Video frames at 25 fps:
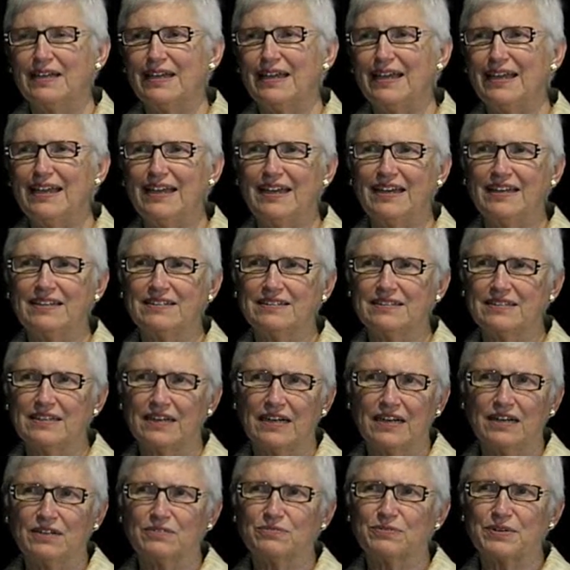and
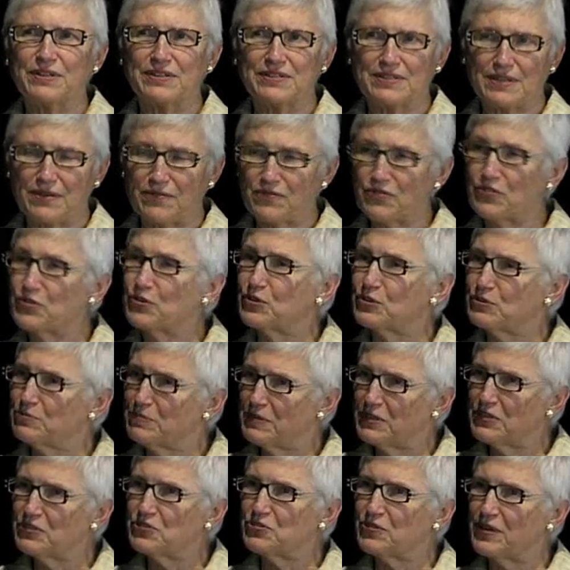with some of your
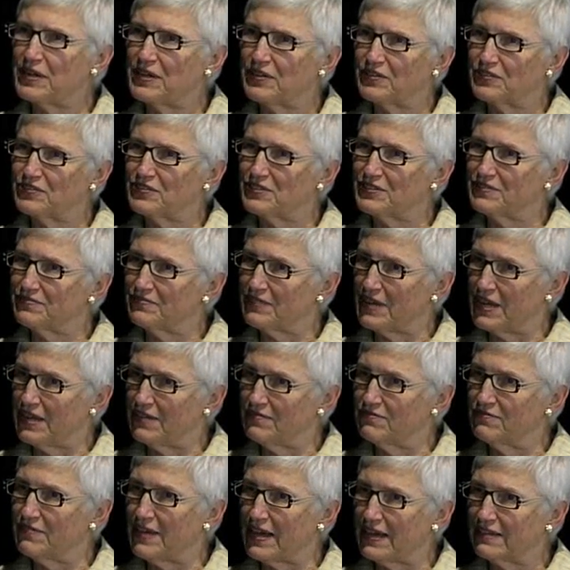administrators
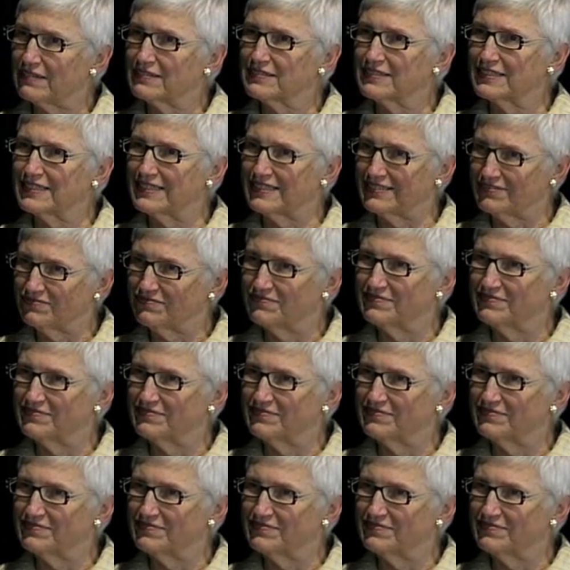and faculty.